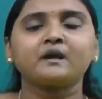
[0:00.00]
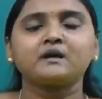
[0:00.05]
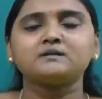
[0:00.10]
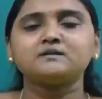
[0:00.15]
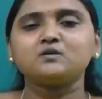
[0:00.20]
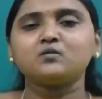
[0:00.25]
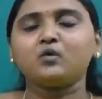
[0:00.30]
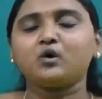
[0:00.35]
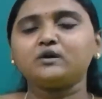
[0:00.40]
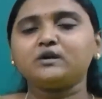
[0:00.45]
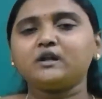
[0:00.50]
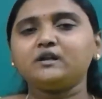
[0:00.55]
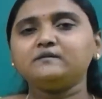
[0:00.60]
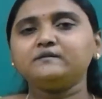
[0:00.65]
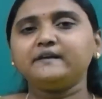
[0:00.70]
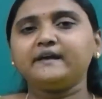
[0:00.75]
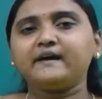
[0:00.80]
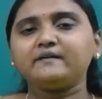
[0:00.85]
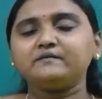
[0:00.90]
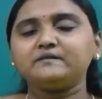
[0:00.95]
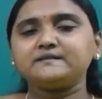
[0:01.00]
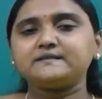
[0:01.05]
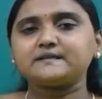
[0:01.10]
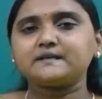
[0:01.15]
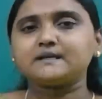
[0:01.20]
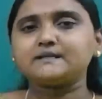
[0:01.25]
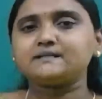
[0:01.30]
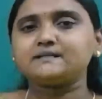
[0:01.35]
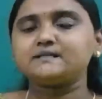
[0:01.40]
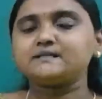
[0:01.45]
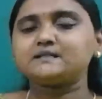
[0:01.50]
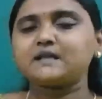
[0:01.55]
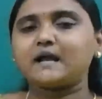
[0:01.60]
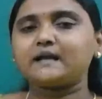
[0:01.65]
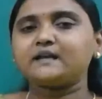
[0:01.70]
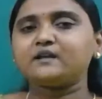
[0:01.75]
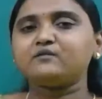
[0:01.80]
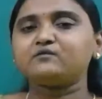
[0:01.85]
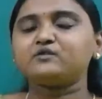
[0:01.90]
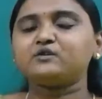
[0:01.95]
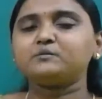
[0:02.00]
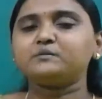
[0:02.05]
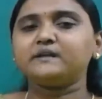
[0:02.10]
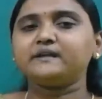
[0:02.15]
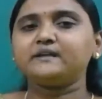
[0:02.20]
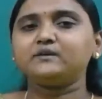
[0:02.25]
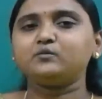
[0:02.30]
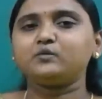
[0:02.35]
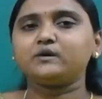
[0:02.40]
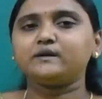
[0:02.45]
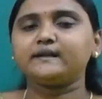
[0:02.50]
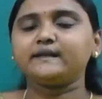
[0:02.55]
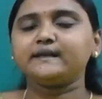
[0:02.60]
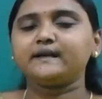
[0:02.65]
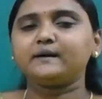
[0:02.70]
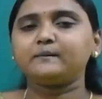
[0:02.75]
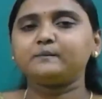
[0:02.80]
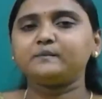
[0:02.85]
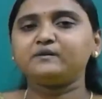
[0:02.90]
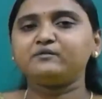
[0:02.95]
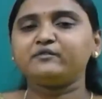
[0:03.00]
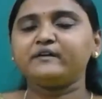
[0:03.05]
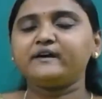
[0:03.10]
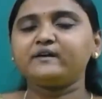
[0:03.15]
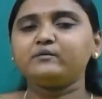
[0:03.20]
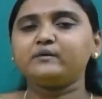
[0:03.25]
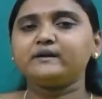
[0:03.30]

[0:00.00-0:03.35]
So what are we have discussed starting from the inverting amplifier,